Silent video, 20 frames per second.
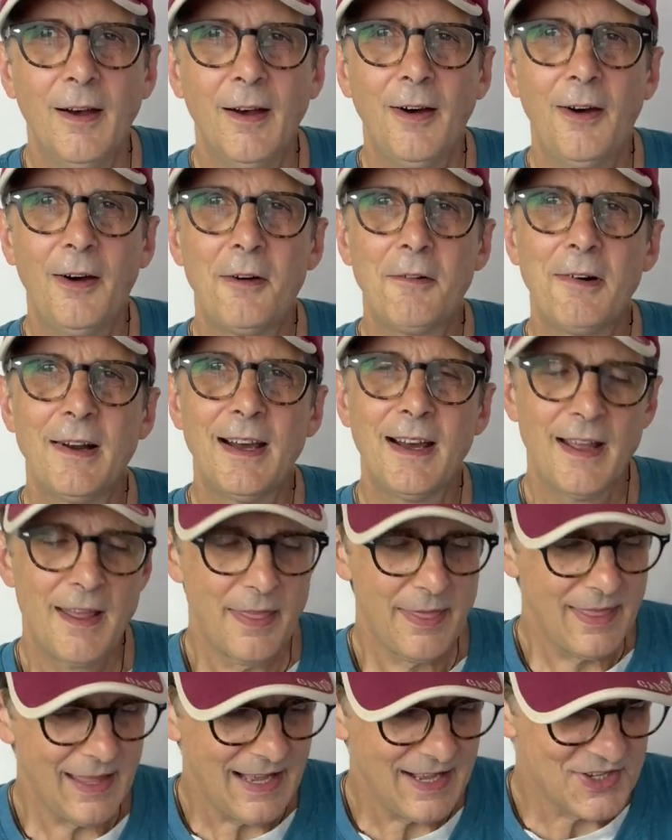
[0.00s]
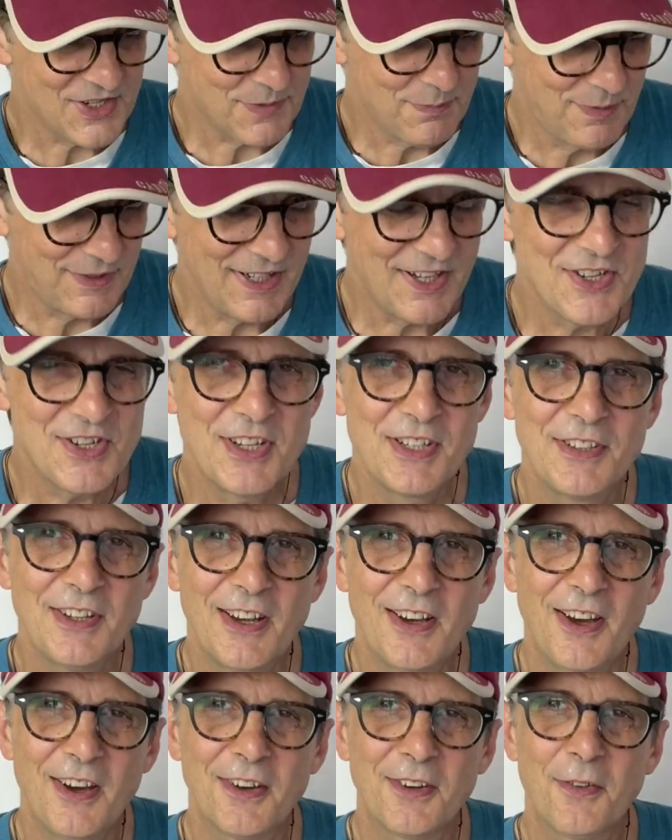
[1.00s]
Alright, that's Breezy
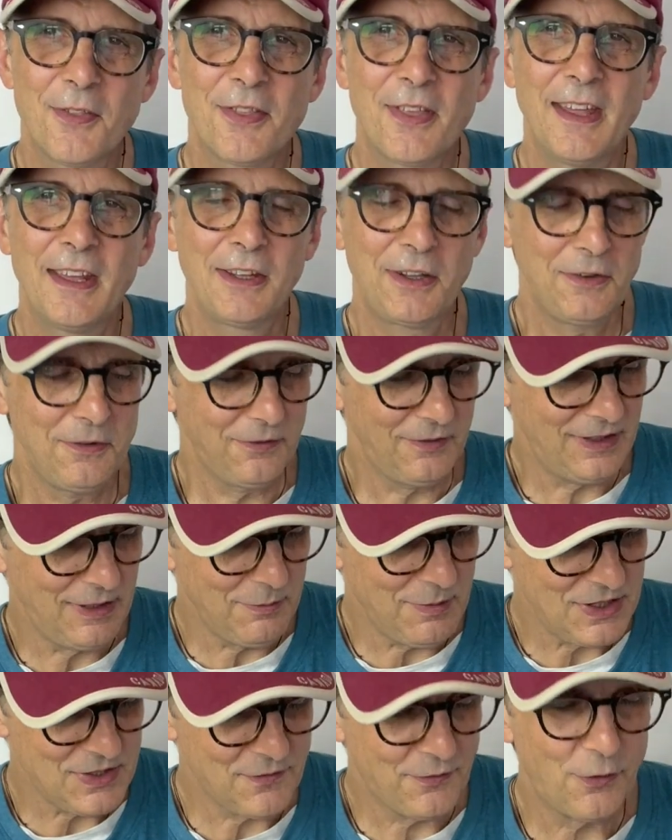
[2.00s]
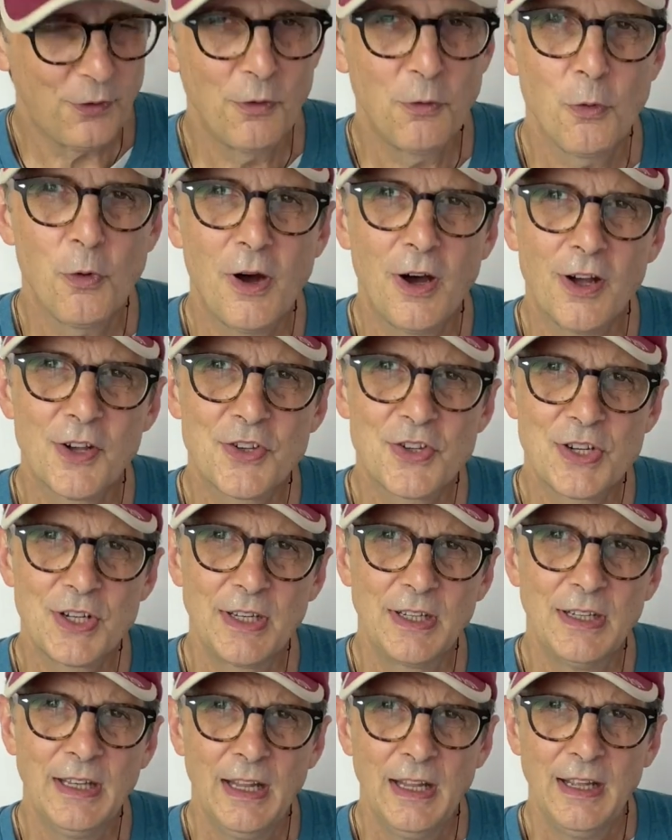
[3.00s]
Dog. Thank you very much for
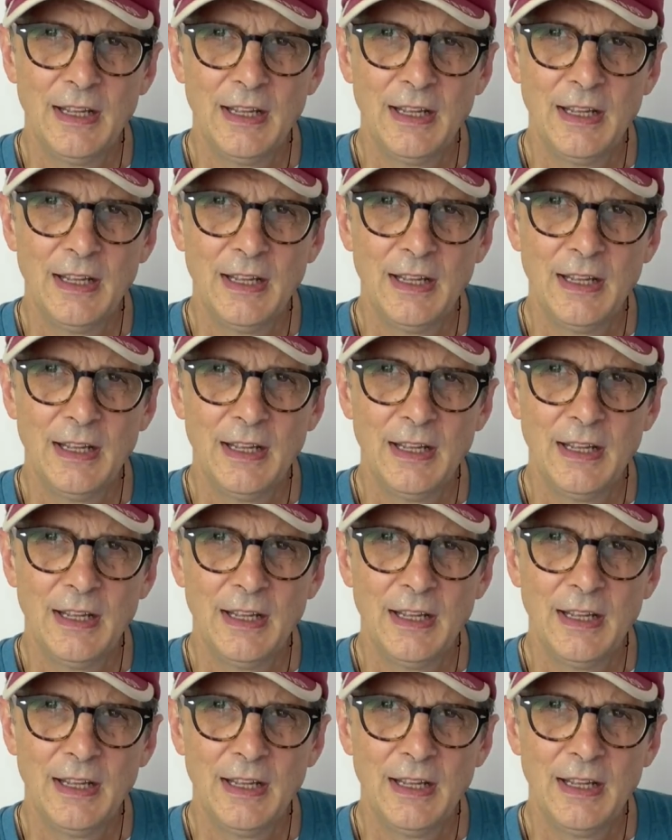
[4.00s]
watching.